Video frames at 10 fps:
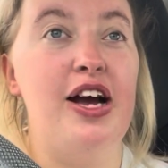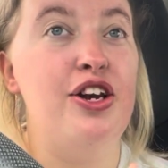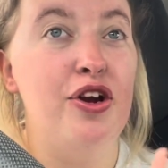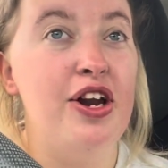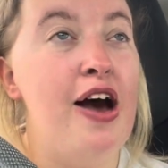I
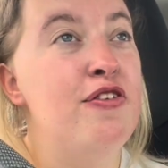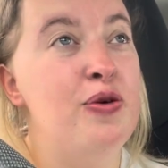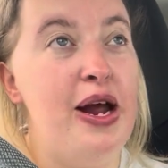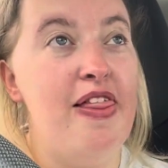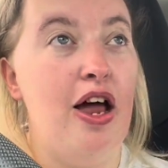don't have to
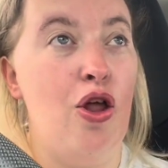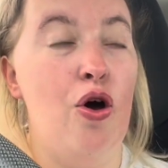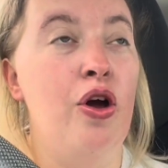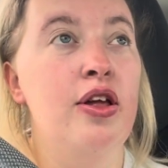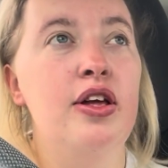wait that
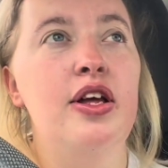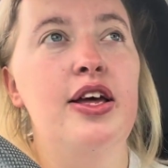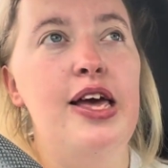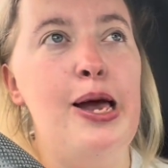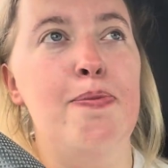long
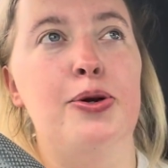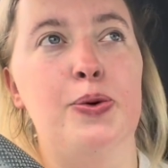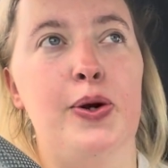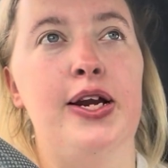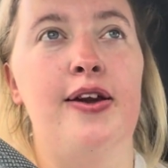in
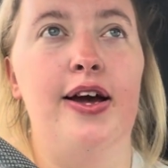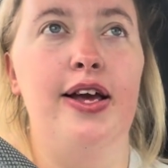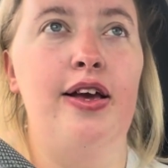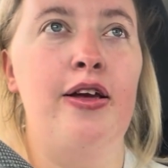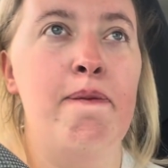between,
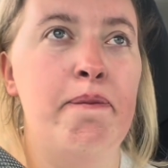like